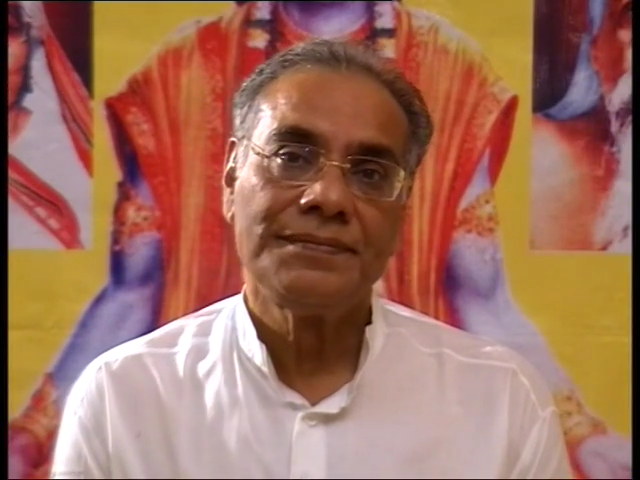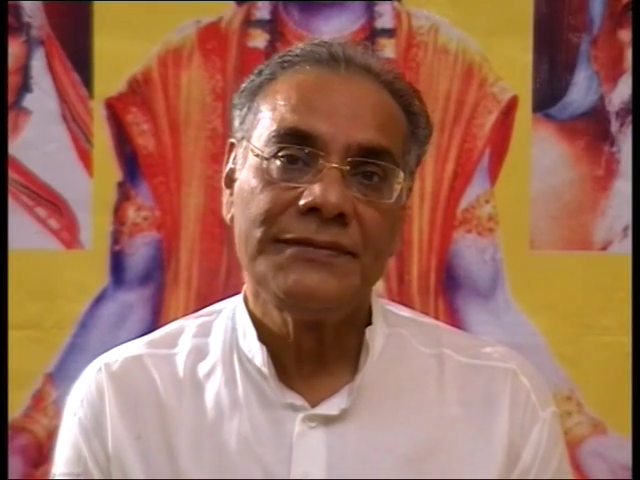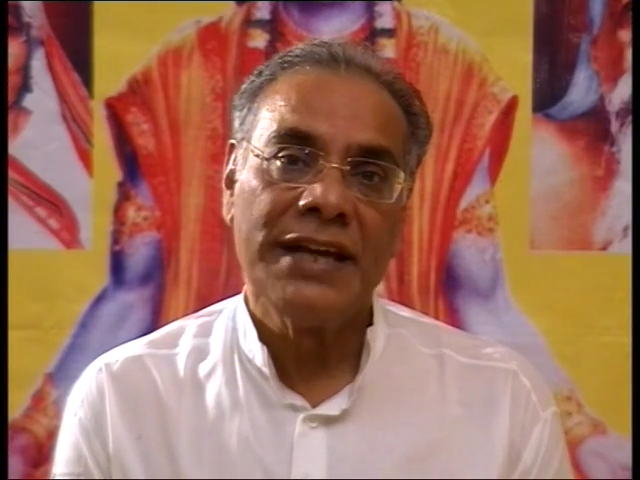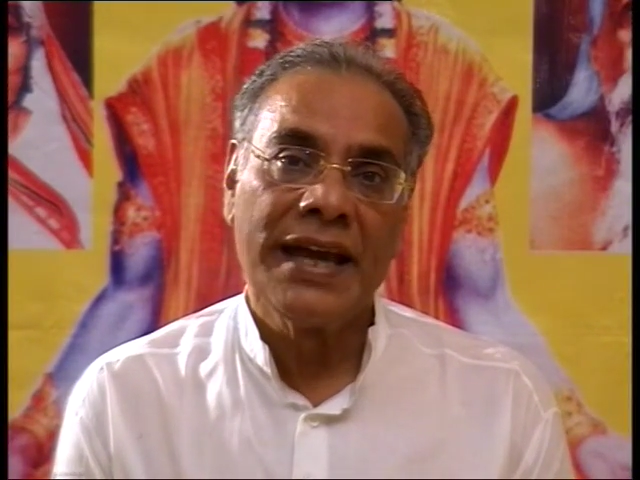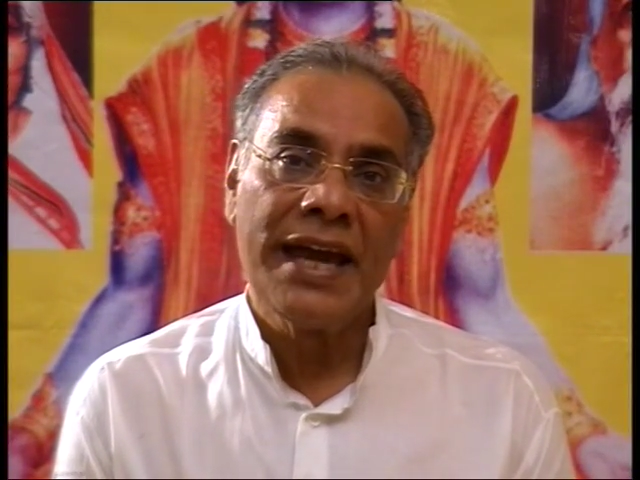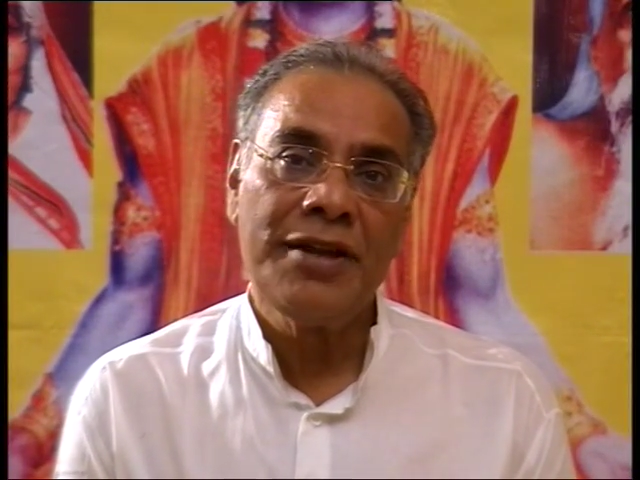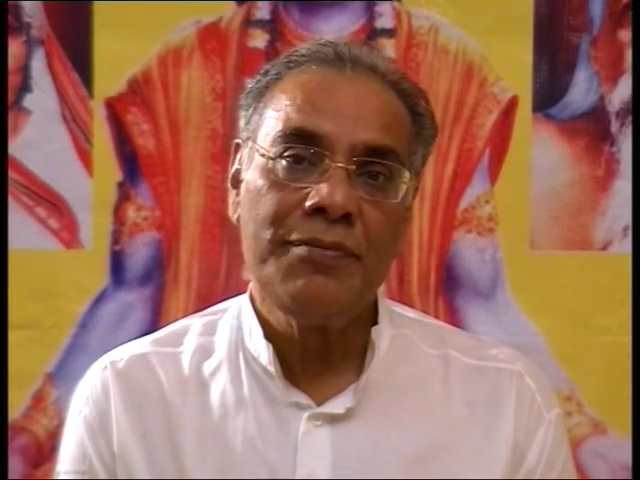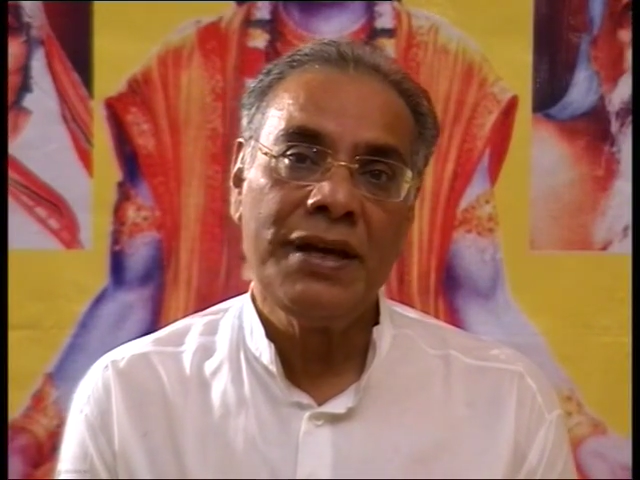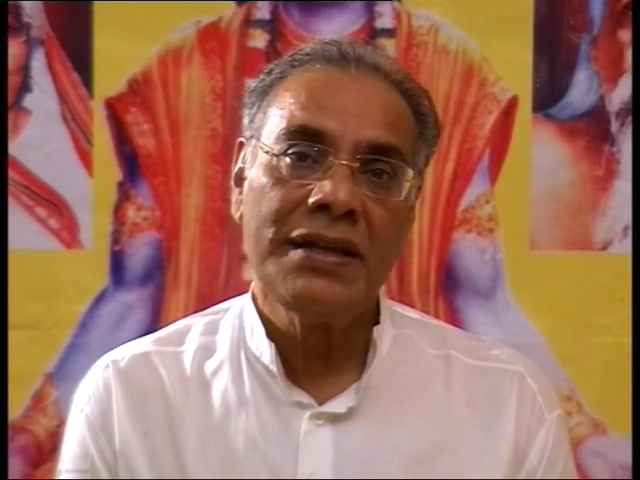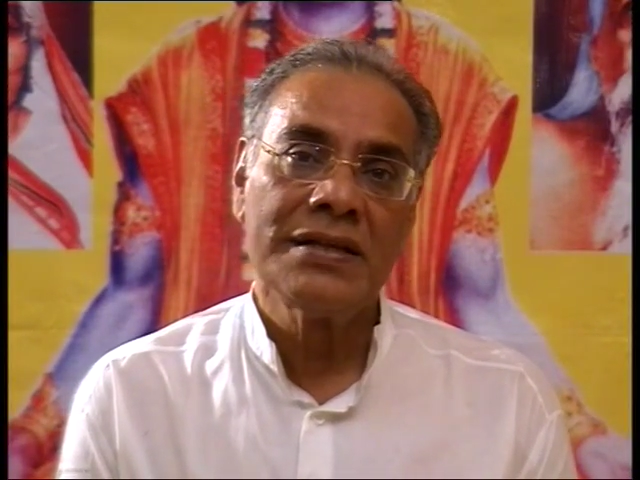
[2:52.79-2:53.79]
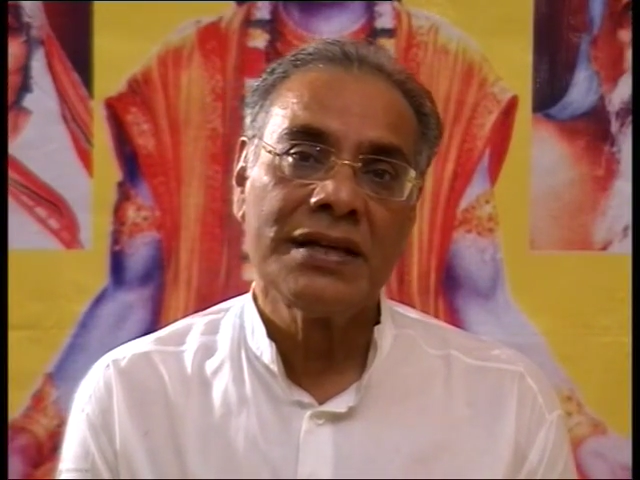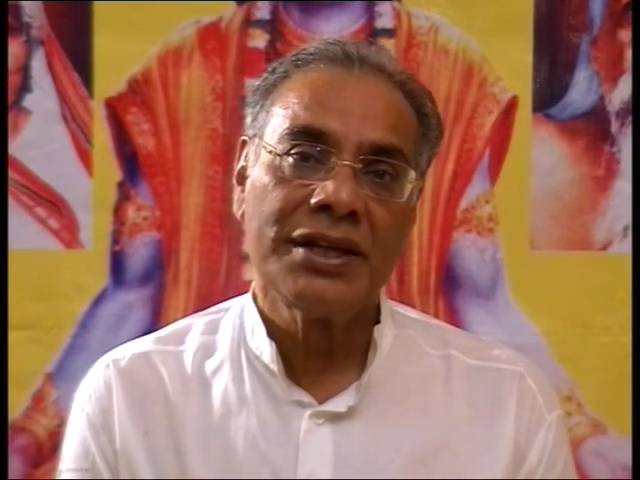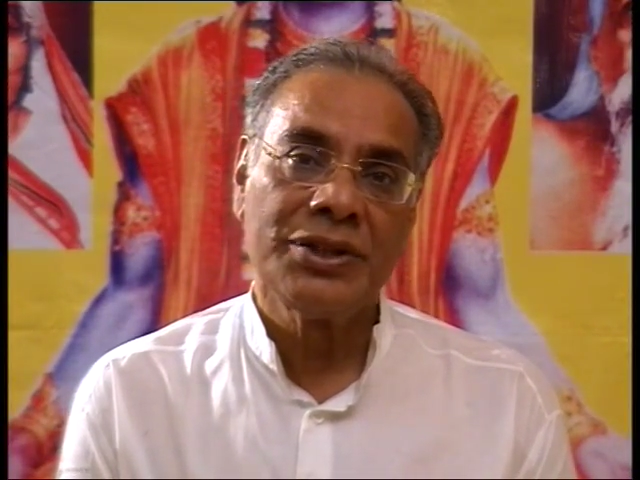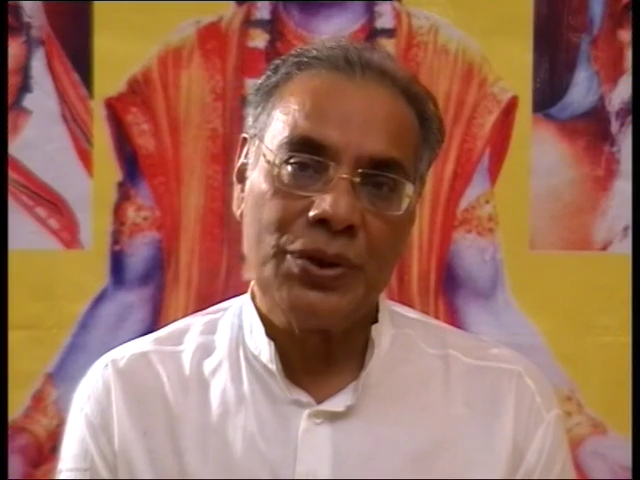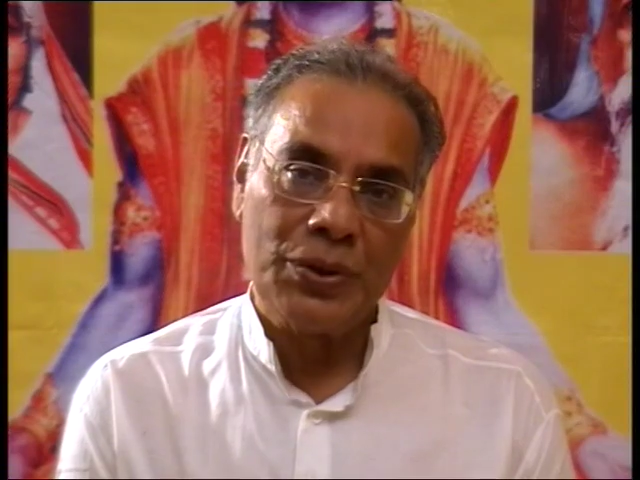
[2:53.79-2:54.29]
again be the
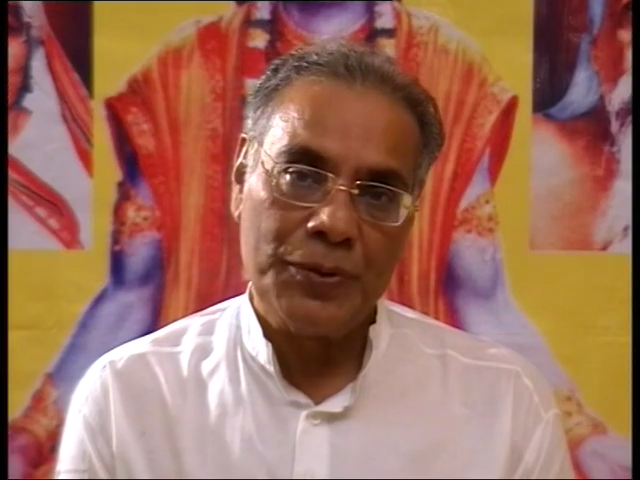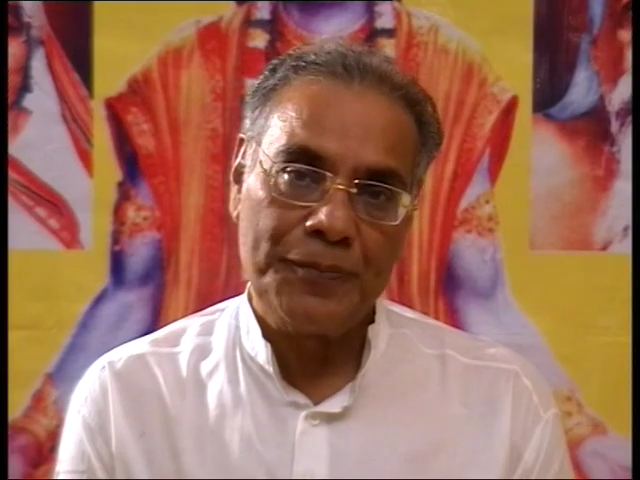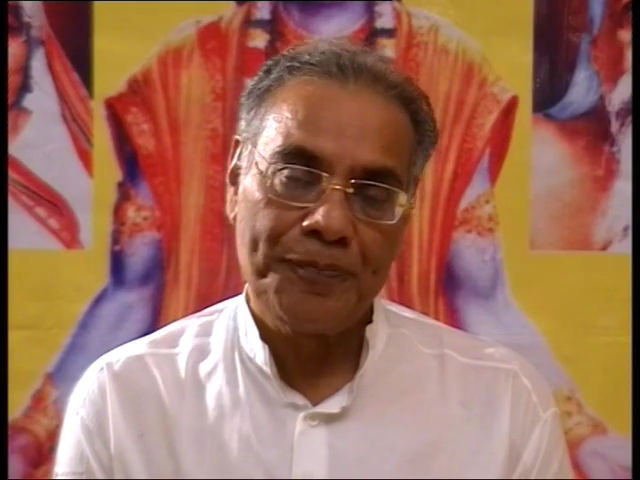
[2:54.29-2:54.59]
Jagadguru.